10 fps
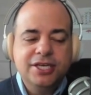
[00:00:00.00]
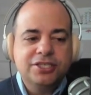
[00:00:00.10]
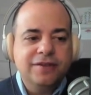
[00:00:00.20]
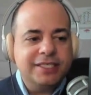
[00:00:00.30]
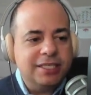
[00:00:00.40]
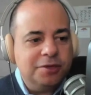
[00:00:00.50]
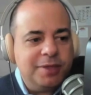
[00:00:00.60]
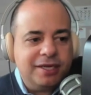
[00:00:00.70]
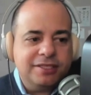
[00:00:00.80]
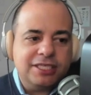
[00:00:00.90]
So that's a little
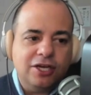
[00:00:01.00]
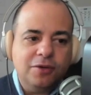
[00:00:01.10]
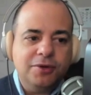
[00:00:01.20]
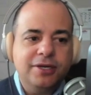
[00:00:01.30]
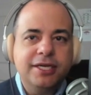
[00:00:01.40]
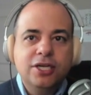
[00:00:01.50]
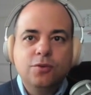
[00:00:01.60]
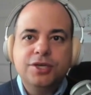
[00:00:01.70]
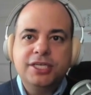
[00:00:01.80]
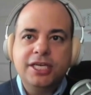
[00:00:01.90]
bit on the stock market.
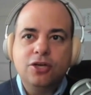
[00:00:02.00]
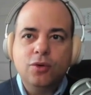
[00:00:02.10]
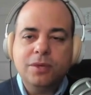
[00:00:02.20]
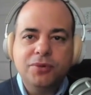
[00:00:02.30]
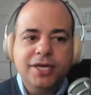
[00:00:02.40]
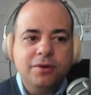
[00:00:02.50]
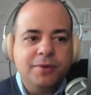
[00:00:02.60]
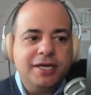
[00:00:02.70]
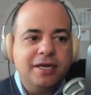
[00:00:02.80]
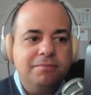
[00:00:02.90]
We're going to take a quick break. When
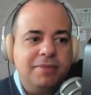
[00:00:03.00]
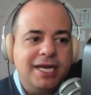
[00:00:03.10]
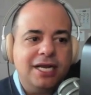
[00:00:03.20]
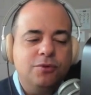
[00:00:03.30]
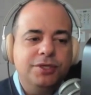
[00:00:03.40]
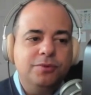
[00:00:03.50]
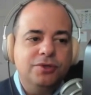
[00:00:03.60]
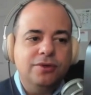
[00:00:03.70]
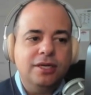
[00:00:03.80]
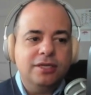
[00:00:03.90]
we come back, we
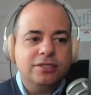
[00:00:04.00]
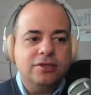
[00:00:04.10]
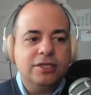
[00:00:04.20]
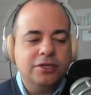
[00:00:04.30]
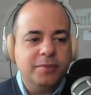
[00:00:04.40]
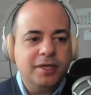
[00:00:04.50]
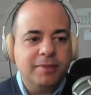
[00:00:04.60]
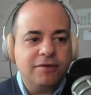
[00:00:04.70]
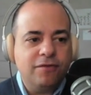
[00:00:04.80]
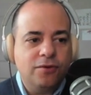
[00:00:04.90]
will talk a little bit
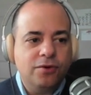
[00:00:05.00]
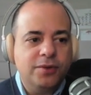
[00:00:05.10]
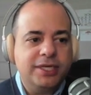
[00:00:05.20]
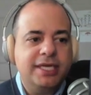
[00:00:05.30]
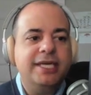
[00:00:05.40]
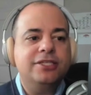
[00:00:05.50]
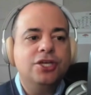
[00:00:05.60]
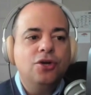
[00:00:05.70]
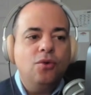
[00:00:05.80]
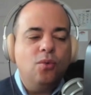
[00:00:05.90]
about 401ks,
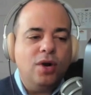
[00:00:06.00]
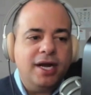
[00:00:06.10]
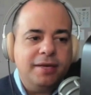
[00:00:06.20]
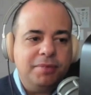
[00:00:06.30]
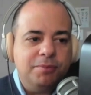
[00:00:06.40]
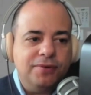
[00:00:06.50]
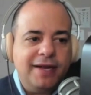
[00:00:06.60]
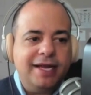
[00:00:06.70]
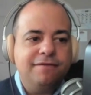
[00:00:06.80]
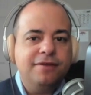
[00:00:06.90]
why people
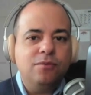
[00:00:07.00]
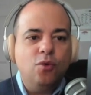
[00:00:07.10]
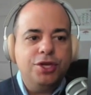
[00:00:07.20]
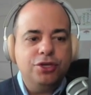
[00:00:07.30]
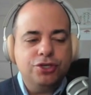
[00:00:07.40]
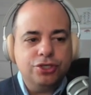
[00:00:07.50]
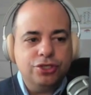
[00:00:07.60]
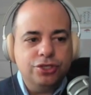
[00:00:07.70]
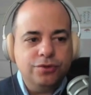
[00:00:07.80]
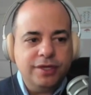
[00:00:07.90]
have them, what you should
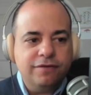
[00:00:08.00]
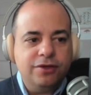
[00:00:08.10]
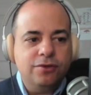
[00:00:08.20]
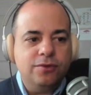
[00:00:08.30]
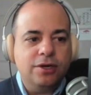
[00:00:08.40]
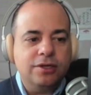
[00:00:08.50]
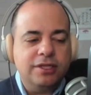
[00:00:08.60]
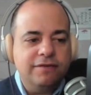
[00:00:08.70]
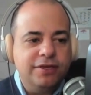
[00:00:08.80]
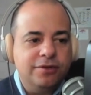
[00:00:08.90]
do if you are
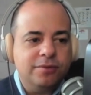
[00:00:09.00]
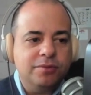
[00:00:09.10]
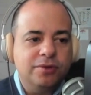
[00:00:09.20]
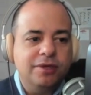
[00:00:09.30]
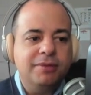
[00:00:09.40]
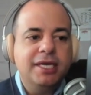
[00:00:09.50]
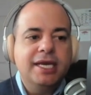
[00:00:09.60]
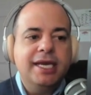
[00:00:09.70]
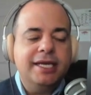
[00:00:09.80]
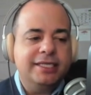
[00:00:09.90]
leaving your employment,
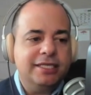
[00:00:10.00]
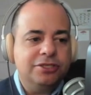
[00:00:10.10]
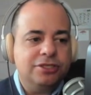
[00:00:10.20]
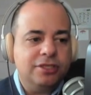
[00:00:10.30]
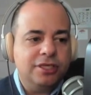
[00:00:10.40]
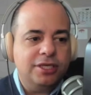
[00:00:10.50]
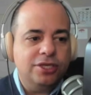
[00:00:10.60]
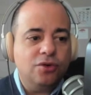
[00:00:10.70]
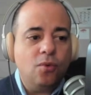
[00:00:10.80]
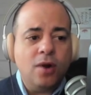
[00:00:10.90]
and essentially,
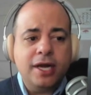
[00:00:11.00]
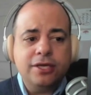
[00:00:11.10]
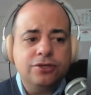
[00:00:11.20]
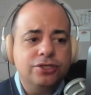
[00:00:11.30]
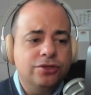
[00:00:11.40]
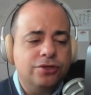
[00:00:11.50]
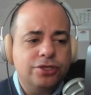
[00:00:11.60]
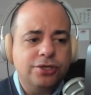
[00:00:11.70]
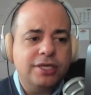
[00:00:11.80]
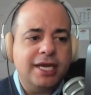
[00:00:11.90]
why you should or
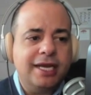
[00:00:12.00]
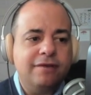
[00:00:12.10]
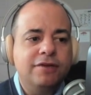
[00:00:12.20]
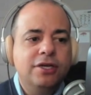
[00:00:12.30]
shouldn't have